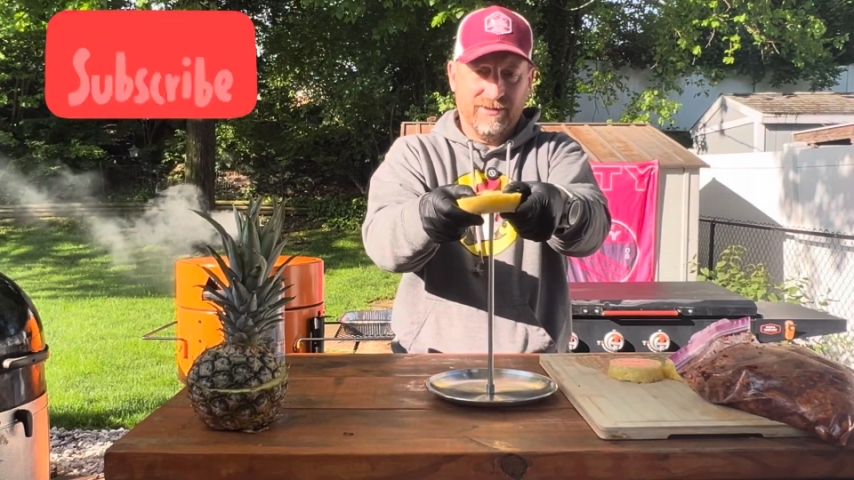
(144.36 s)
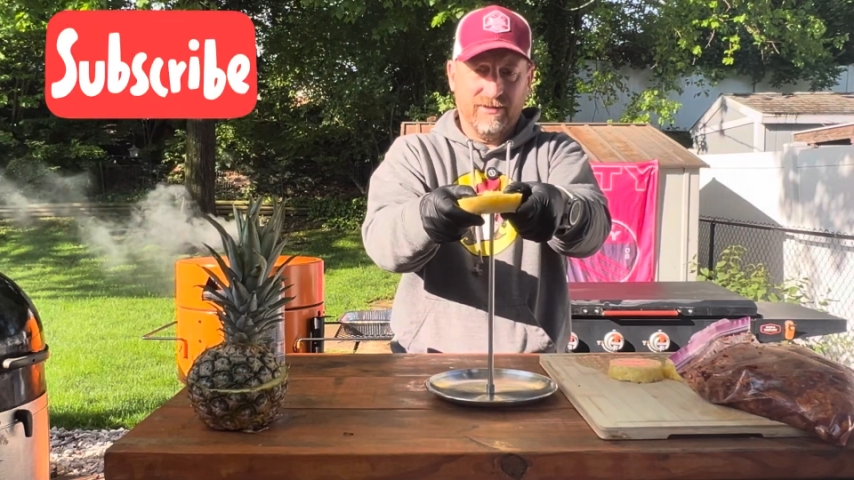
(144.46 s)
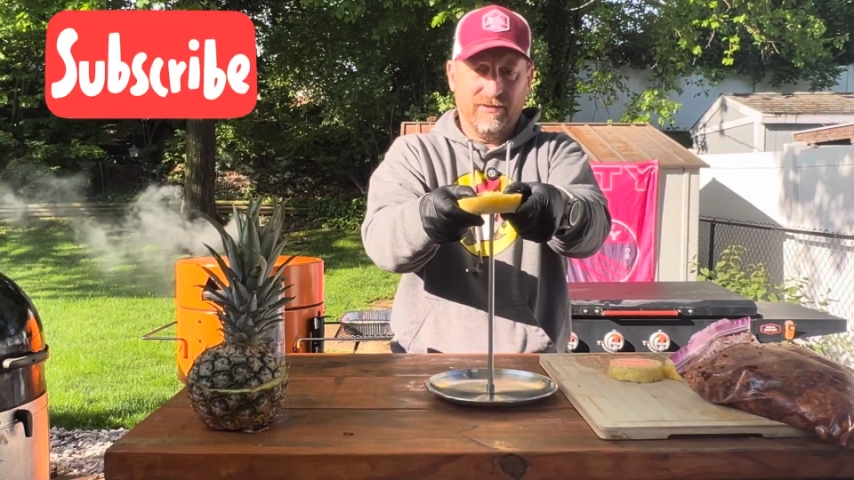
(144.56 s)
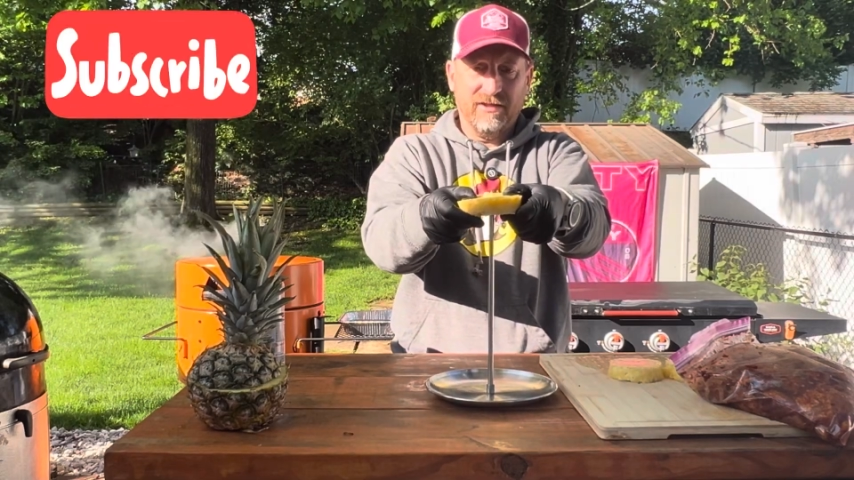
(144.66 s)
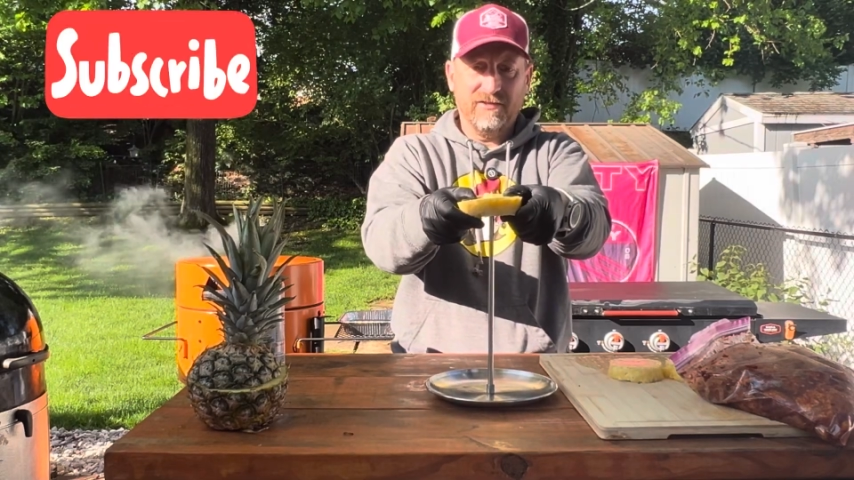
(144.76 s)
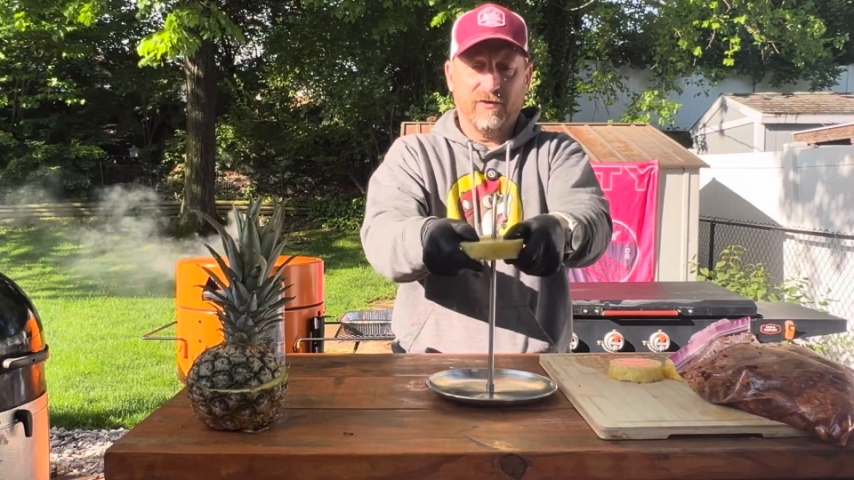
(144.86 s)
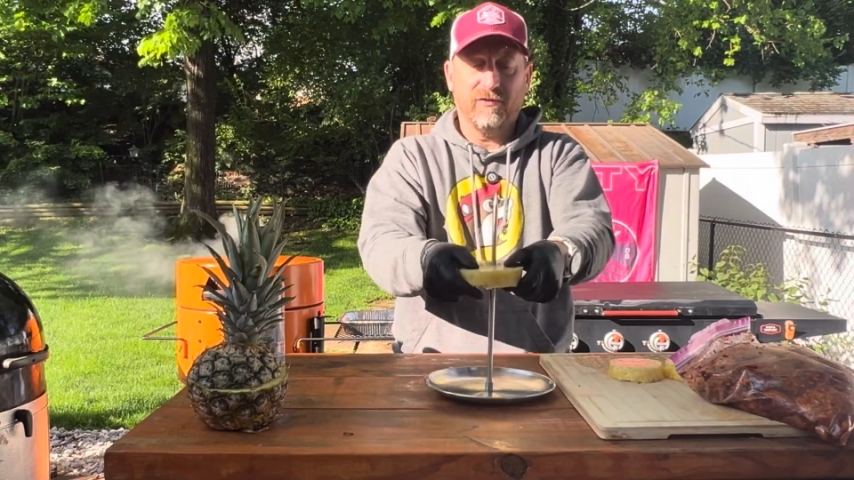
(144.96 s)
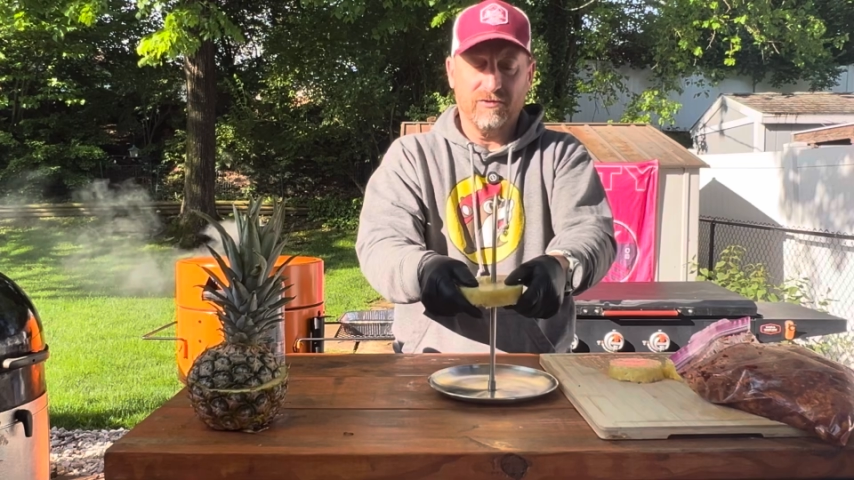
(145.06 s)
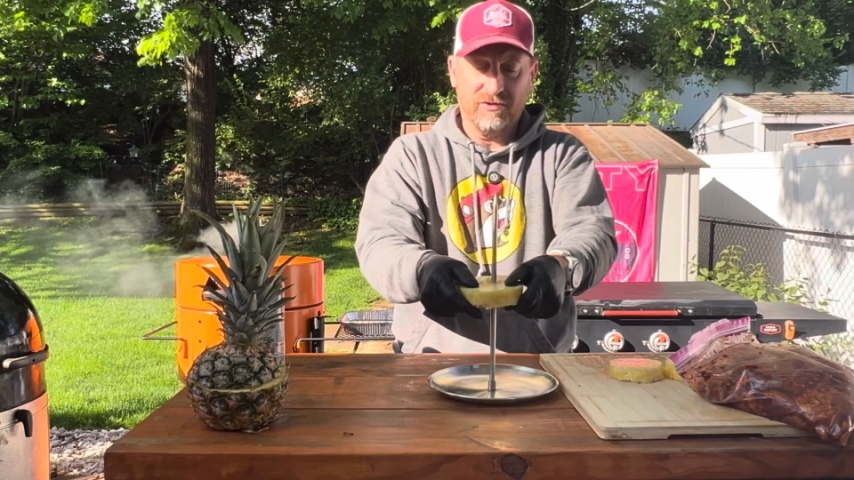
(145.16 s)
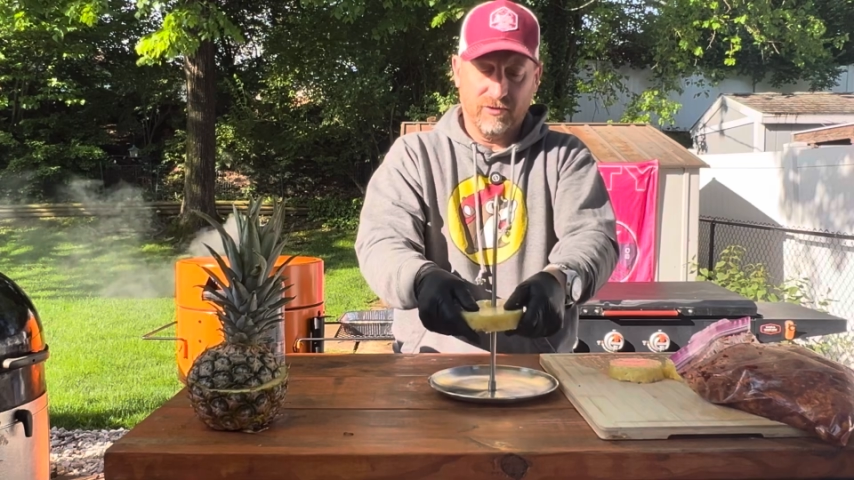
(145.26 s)
Now these
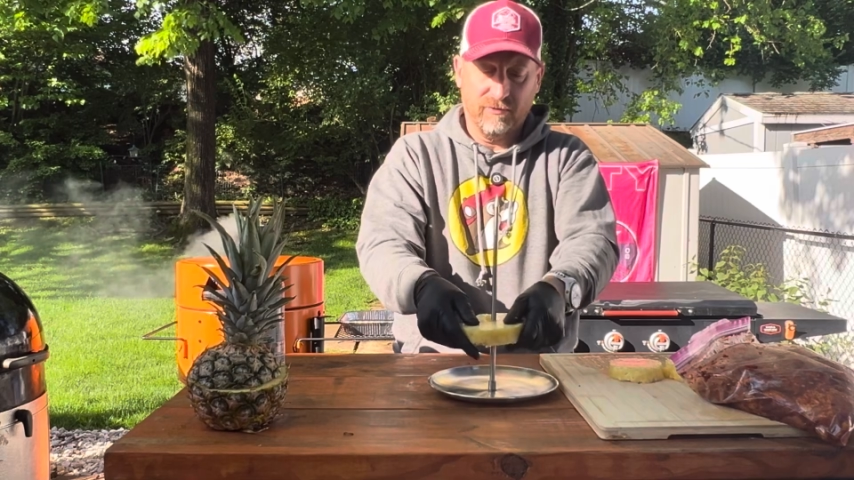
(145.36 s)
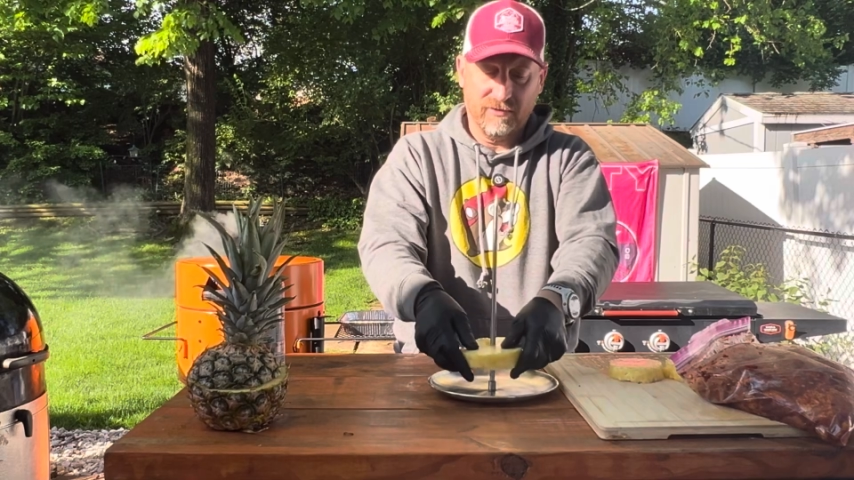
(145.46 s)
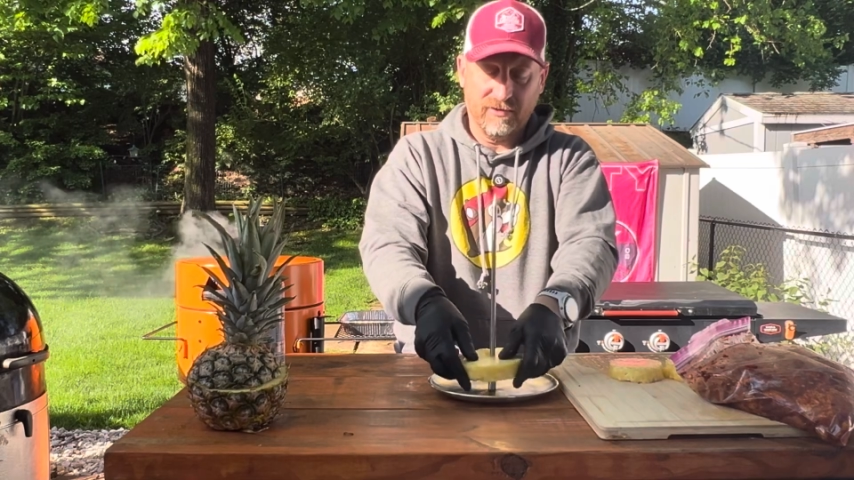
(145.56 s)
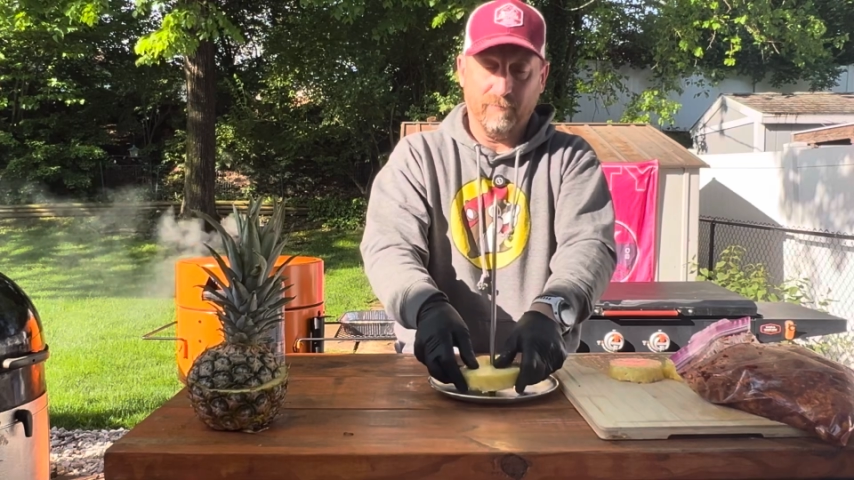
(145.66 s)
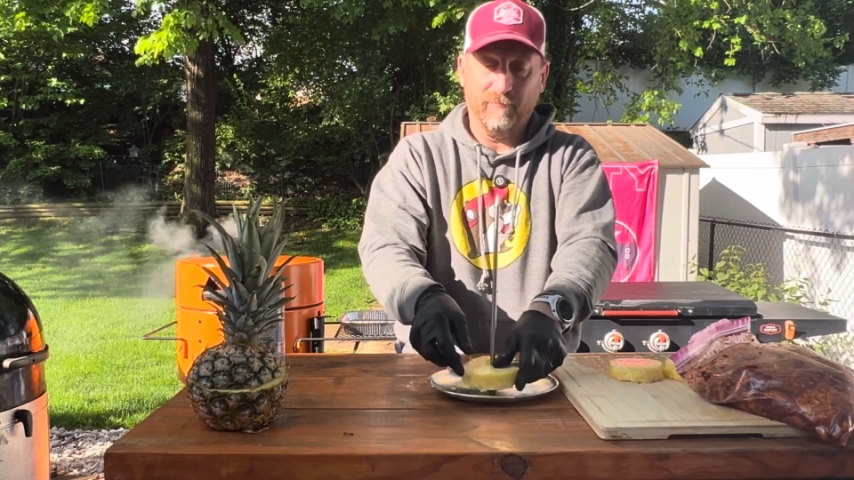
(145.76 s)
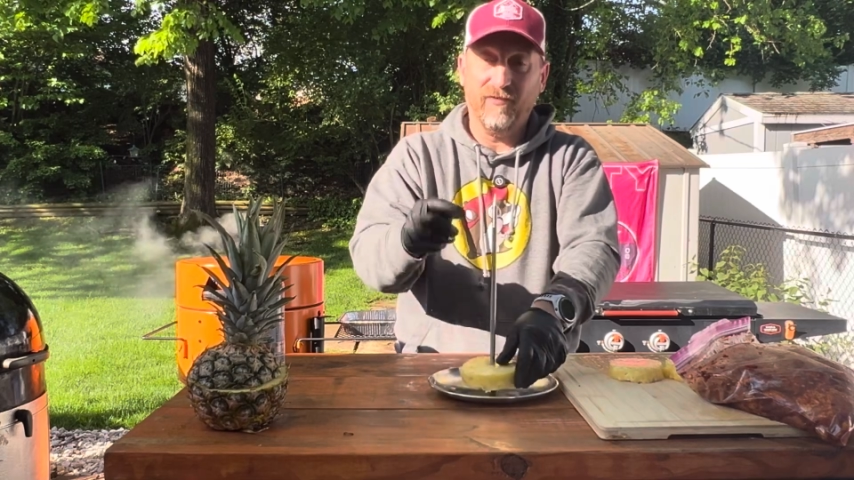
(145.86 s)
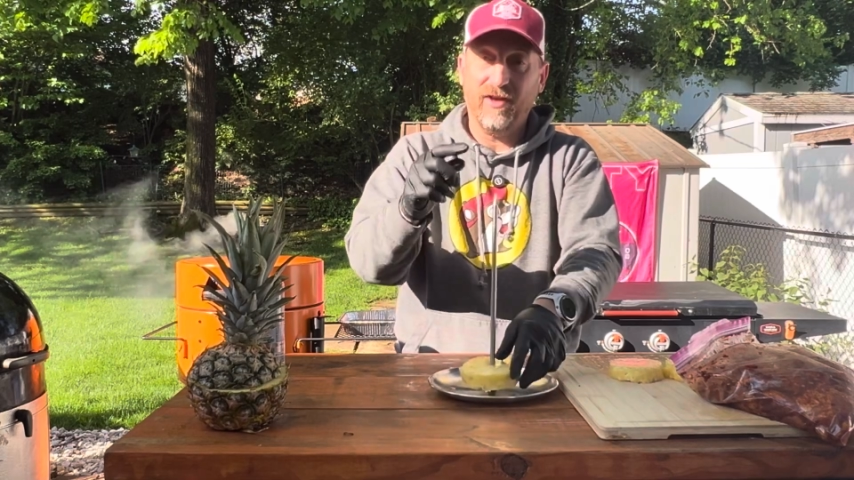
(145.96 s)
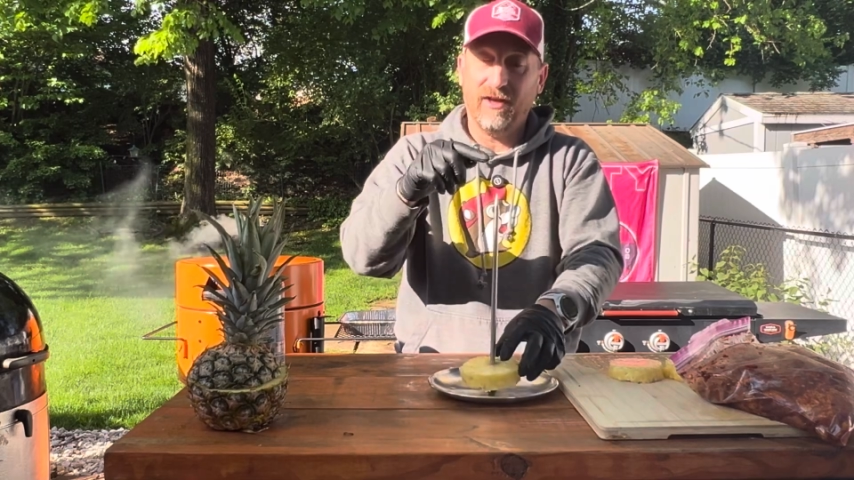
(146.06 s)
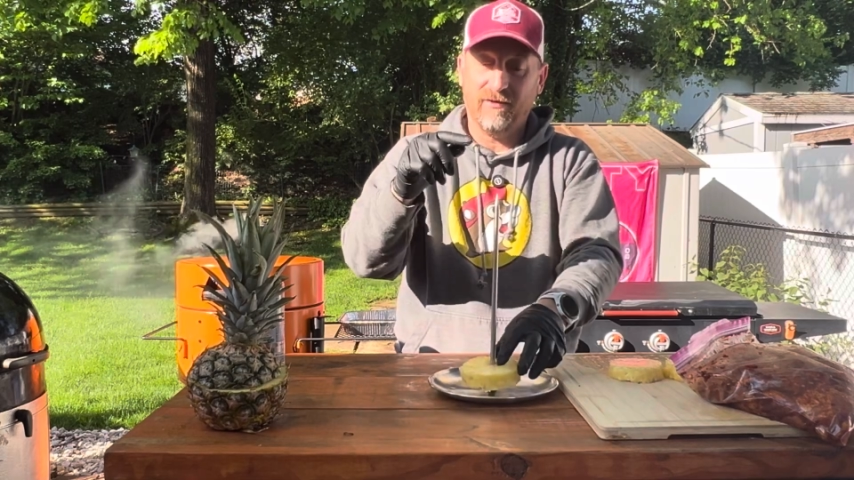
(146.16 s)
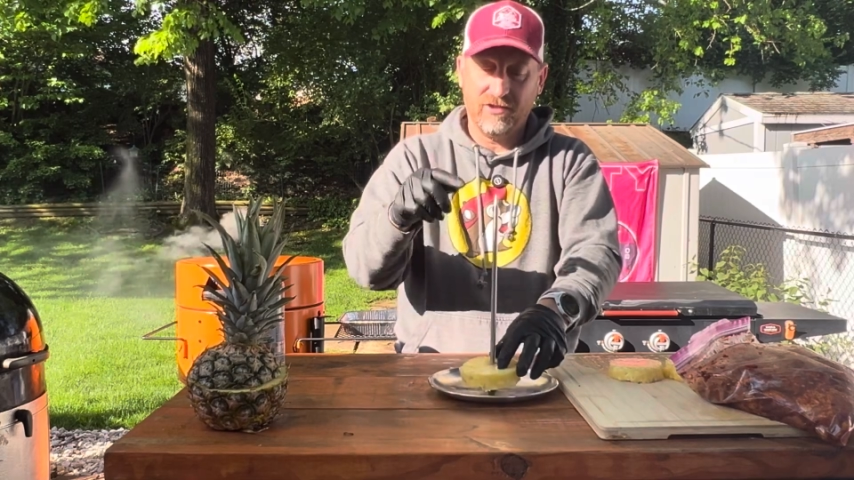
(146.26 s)
vertical skewers are
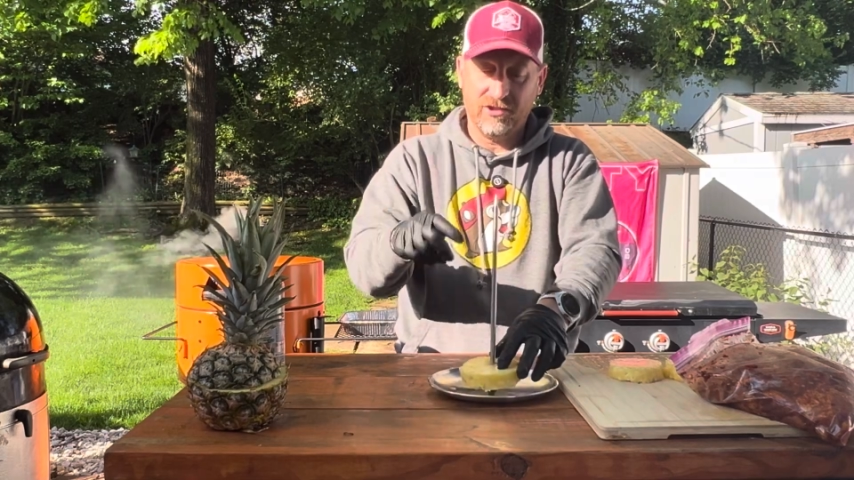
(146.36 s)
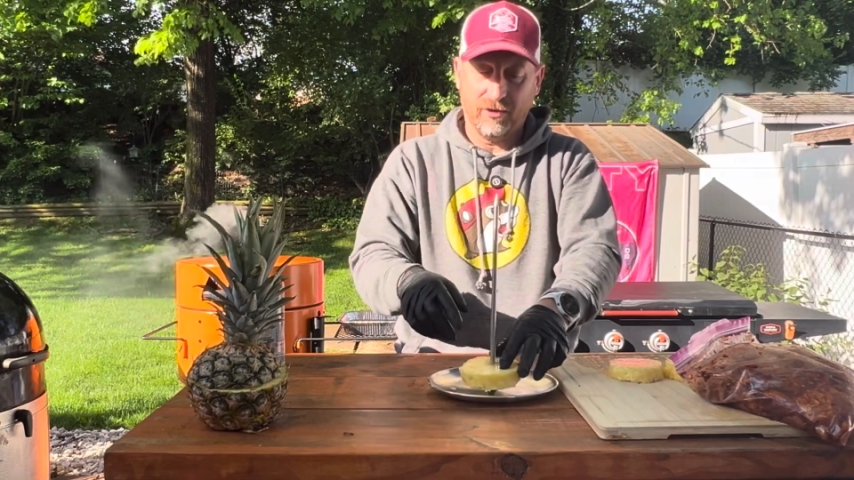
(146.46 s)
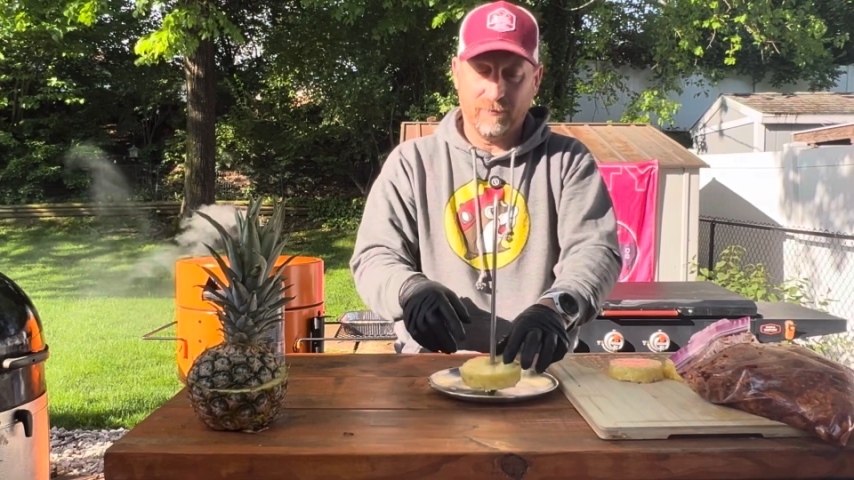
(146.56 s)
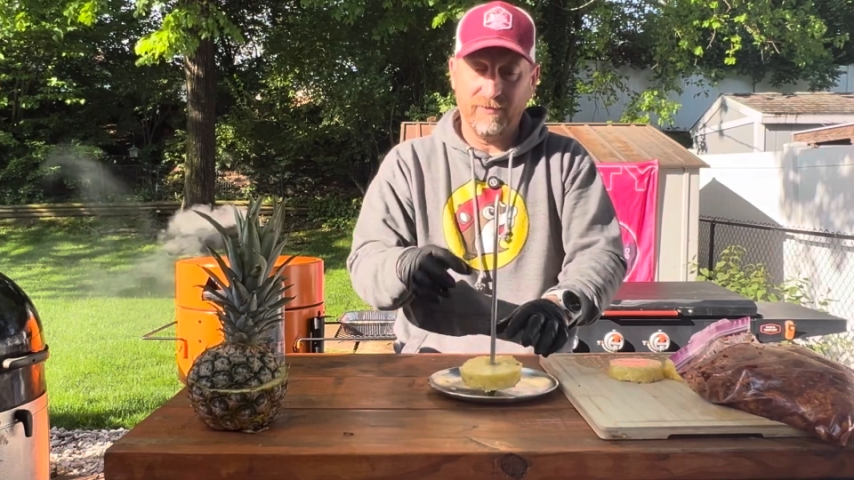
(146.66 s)
very sharp.